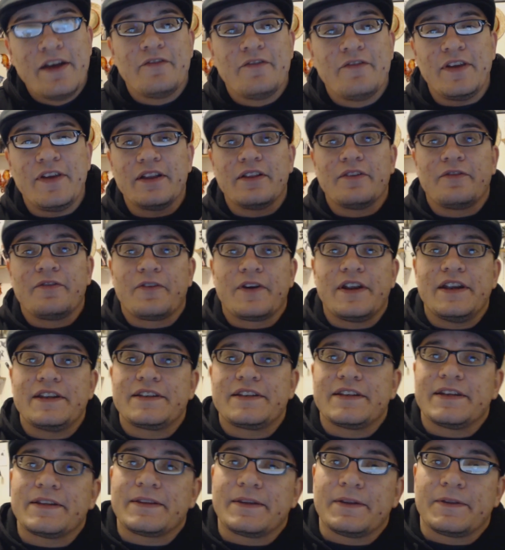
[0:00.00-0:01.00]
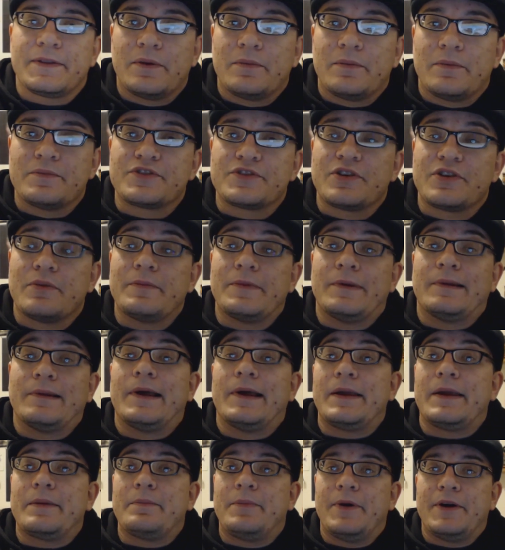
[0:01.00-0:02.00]
Feel free to hit the thumbs up, the
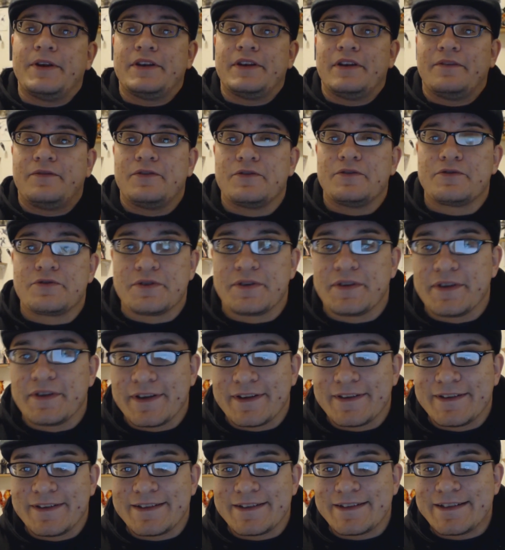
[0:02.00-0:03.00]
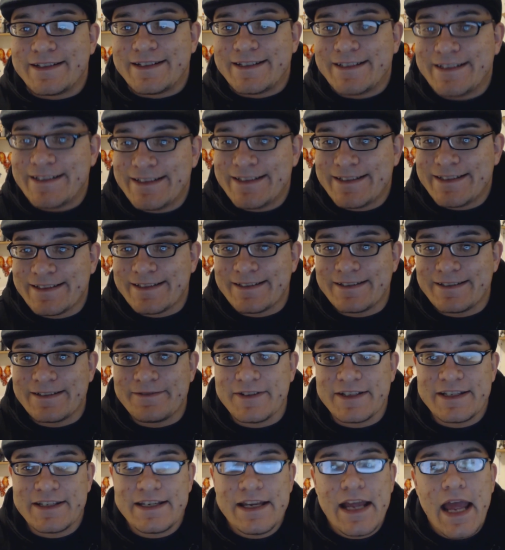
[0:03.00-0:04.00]
like button if you should think that I
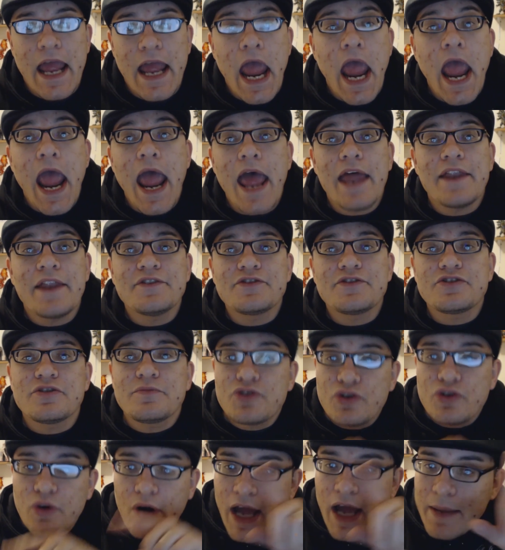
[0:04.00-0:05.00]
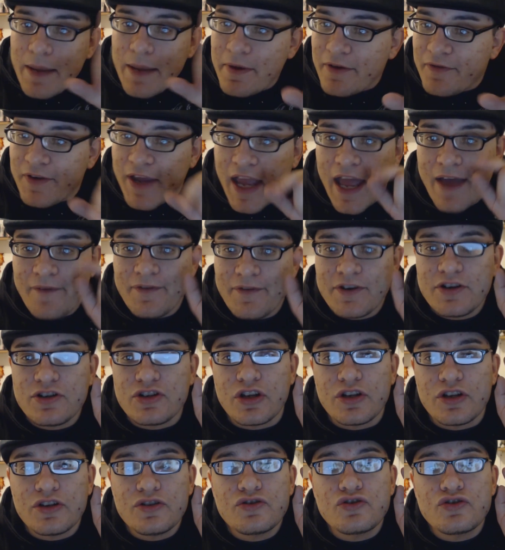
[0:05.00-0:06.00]
deserve it, and subscribe if you haven't
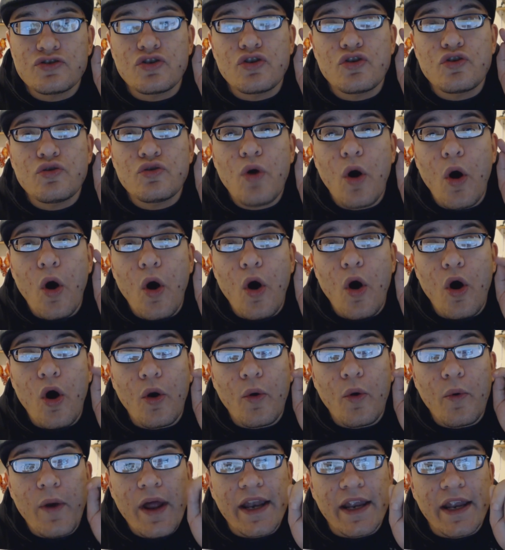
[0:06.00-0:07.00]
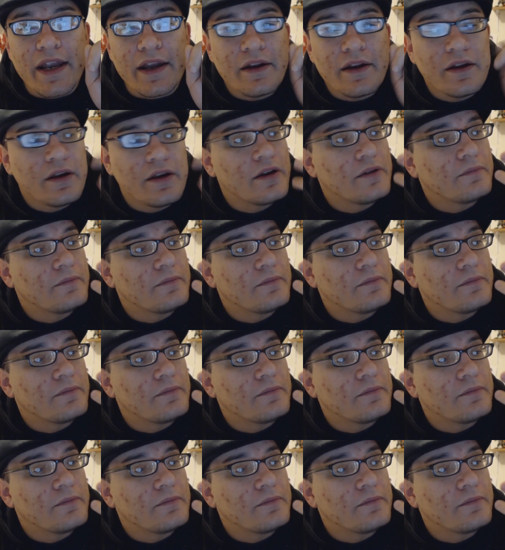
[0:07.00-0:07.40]
done so already.